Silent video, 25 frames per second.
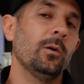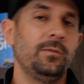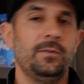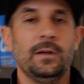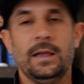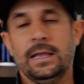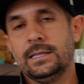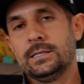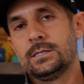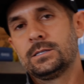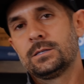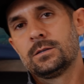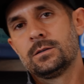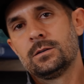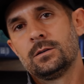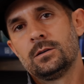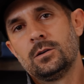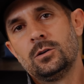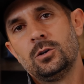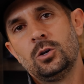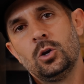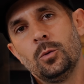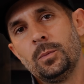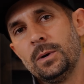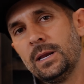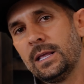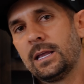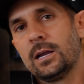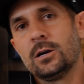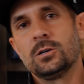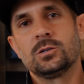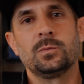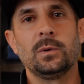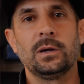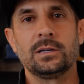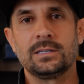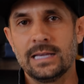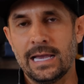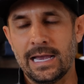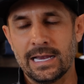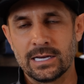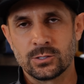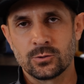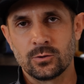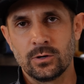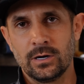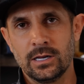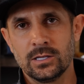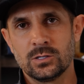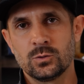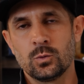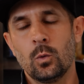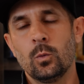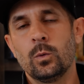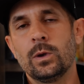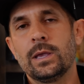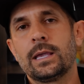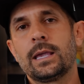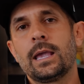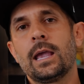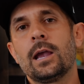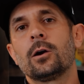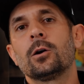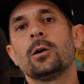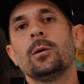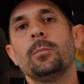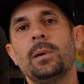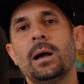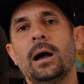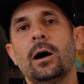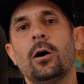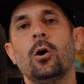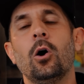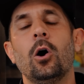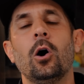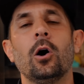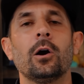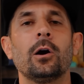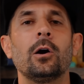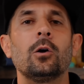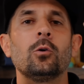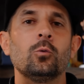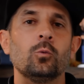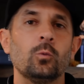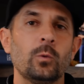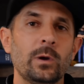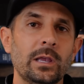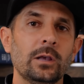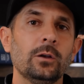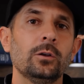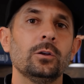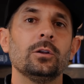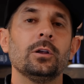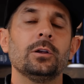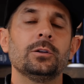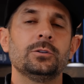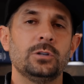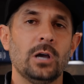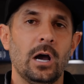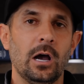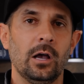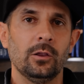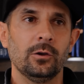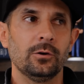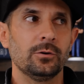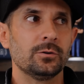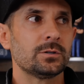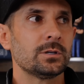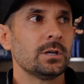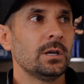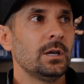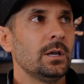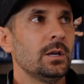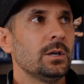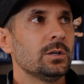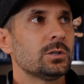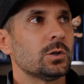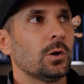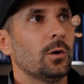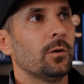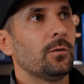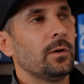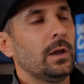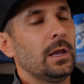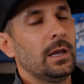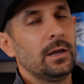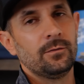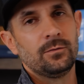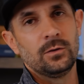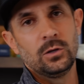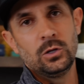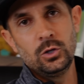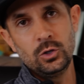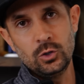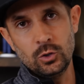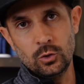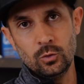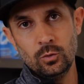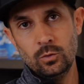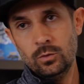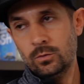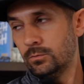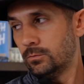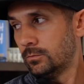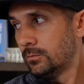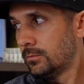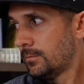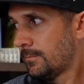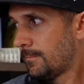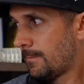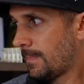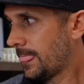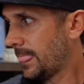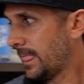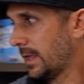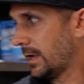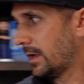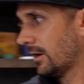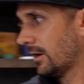offense. Nobody cares about tax credits. What we care about are real dollars. So if you, the